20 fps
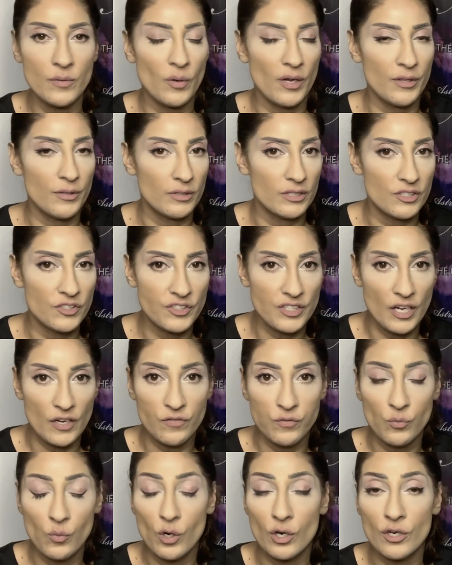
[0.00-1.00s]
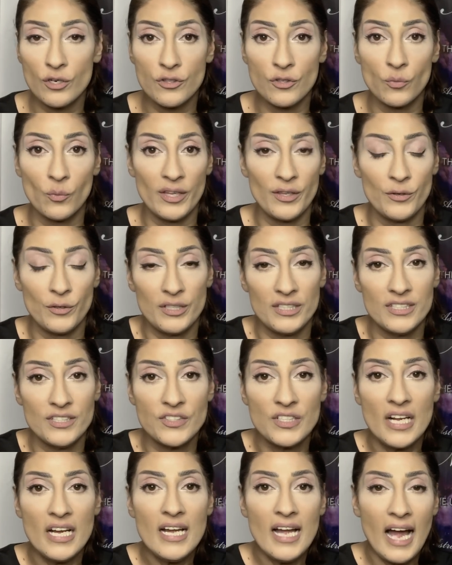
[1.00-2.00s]
whether it's self worth, whether it
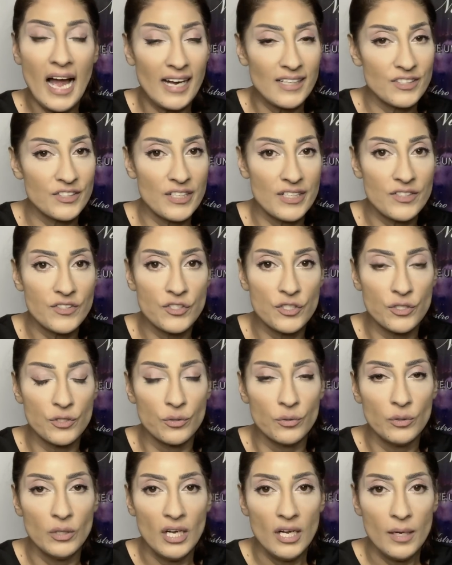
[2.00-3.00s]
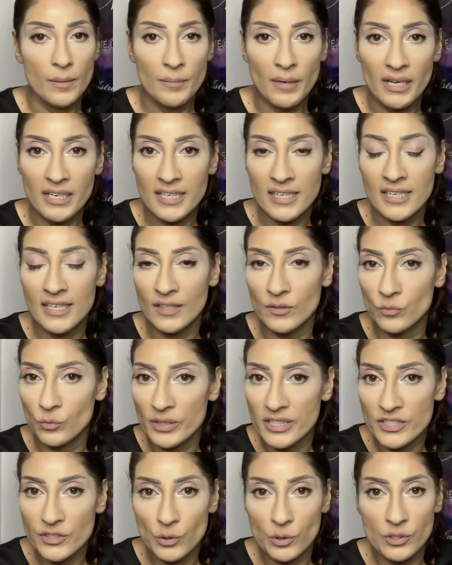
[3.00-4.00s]
is access to money and
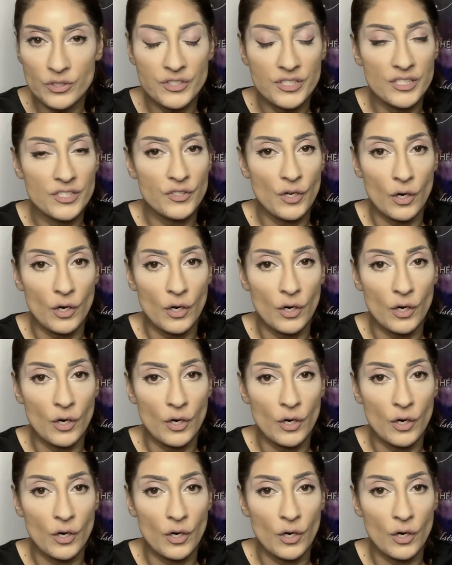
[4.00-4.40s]
resources,